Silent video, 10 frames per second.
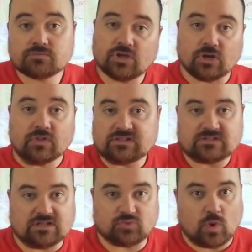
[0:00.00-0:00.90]
You know,
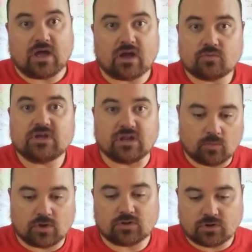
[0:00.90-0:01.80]
that's why I read. I
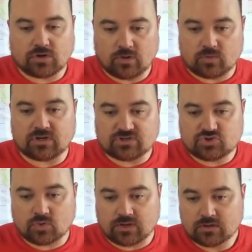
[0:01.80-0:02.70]
want to learn. I want to
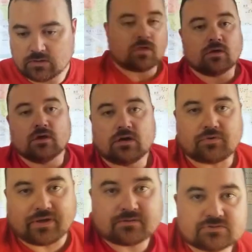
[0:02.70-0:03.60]
enjoy.
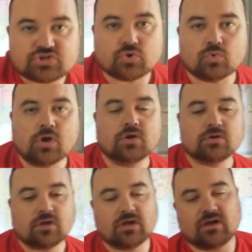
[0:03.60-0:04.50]
Okay, so
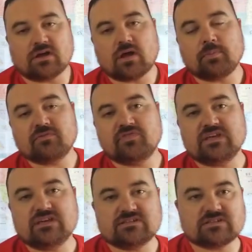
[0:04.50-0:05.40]
a couple of
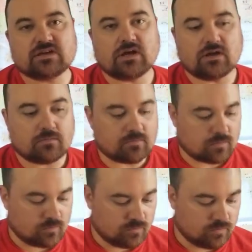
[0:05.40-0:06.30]
these were
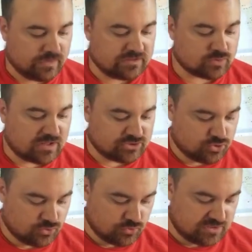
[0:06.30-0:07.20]
like
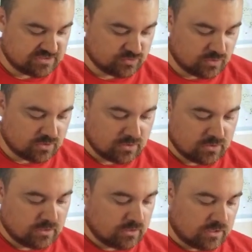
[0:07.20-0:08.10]
two or threes as well.
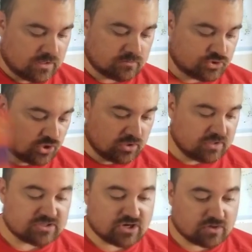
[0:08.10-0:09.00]
Charlie and
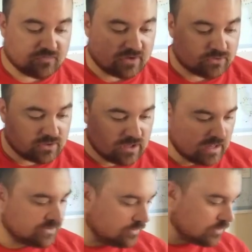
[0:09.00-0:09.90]
the Chocolate Factory.
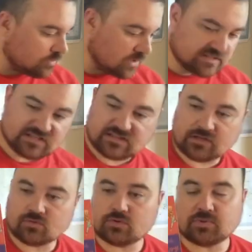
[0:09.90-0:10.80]
I don't know where I set the
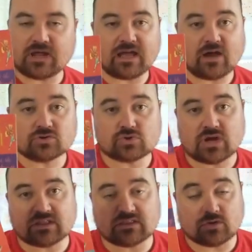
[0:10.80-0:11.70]
other one, but I also
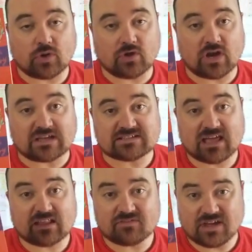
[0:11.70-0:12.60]
got the Great Glass
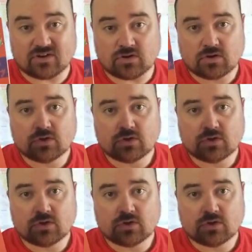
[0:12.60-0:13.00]
Elevator.